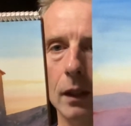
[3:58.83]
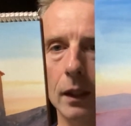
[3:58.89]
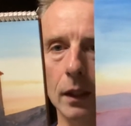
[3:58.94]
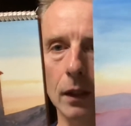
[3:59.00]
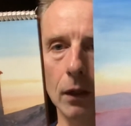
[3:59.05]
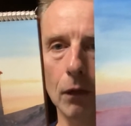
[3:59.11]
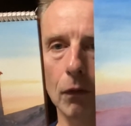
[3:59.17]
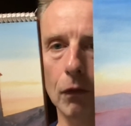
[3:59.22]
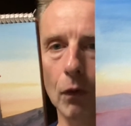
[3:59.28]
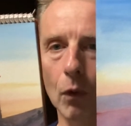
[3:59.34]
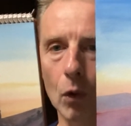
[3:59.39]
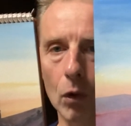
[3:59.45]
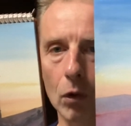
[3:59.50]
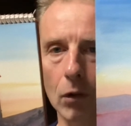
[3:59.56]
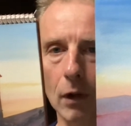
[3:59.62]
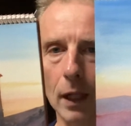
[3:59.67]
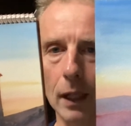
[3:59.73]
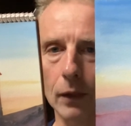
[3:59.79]
in the
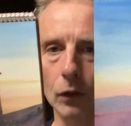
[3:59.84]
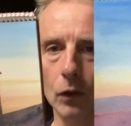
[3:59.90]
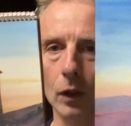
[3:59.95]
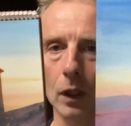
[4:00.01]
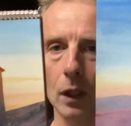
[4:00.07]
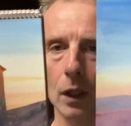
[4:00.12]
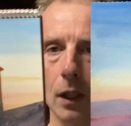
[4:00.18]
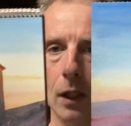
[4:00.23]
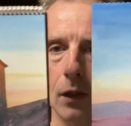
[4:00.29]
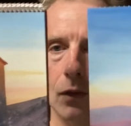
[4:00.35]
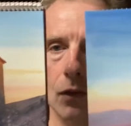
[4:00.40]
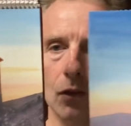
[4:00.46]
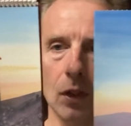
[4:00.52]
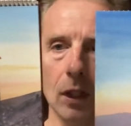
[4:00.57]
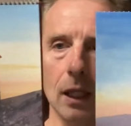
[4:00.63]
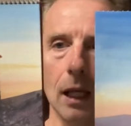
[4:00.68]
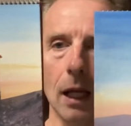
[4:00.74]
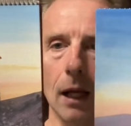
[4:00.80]
foreground,
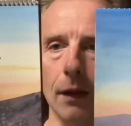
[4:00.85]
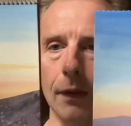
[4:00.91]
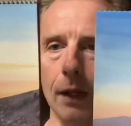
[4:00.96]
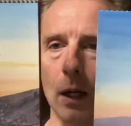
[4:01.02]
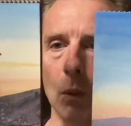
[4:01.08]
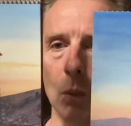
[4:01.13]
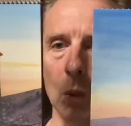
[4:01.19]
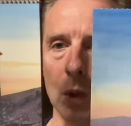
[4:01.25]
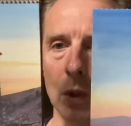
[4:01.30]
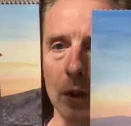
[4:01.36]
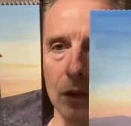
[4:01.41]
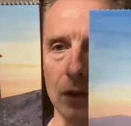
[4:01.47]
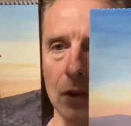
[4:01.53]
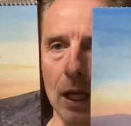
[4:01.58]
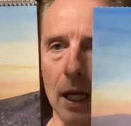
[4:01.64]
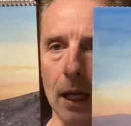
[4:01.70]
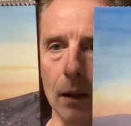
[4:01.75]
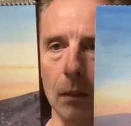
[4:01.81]
see how that works
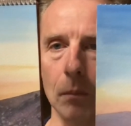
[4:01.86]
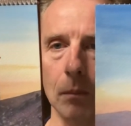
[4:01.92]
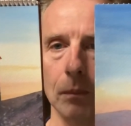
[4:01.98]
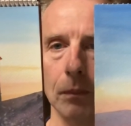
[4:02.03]
out.